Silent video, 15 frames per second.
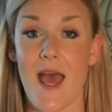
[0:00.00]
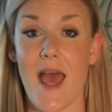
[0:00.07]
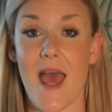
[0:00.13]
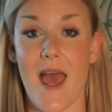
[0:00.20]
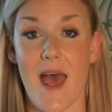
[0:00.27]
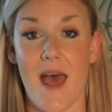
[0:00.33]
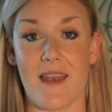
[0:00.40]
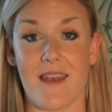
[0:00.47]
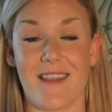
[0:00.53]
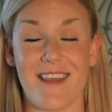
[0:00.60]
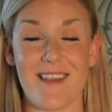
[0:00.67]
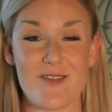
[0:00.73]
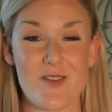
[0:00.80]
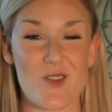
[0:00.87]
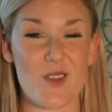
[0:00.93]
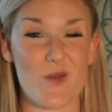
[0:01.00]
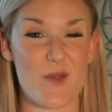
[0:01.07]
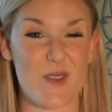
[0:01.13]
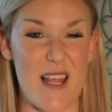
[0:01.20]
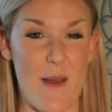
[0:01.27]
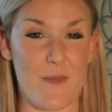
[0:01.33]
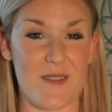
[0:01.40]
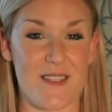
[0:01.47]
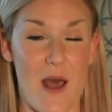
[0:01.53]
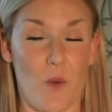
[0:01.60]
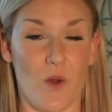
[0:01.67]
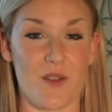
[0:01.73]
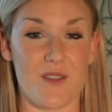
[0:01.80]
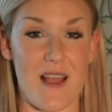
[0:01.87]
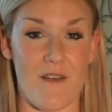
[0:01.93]
And these are some steps that
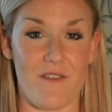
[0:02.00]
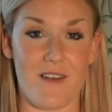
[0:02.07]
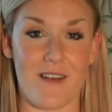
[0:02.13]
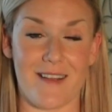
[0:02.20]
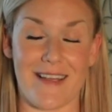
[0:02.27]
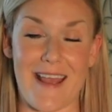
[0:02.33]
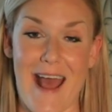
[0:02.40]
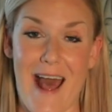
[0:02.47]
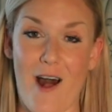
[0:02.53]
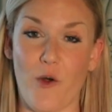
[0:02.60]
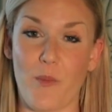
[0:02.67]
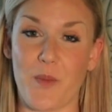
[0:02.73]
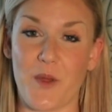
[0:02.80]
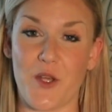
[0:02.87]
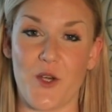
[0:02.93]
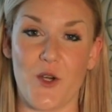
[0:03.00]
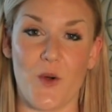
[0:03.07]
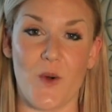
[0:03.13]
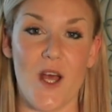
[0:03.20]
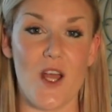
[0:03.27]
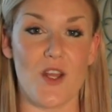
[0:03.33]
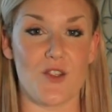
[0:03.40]
will definitely help you